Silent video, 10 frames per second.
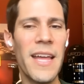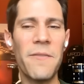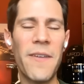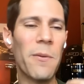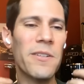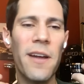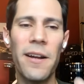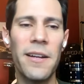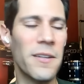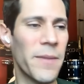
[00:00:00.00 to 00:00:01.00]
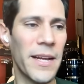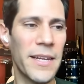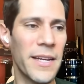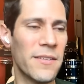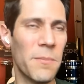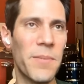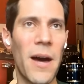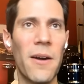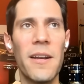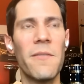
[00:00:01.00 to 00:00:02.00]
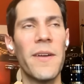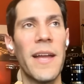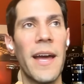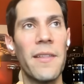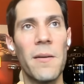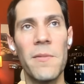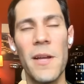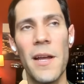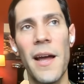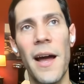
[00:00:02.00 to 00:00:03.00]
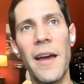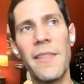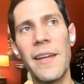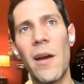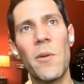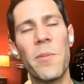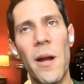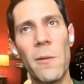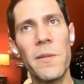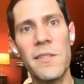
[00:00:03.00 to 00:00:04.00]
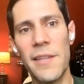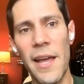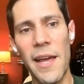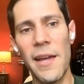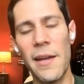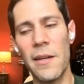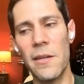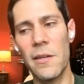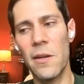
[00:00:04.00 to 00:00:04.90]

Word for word: If I were talking to my kids about it, if I had them, I think I would probably say,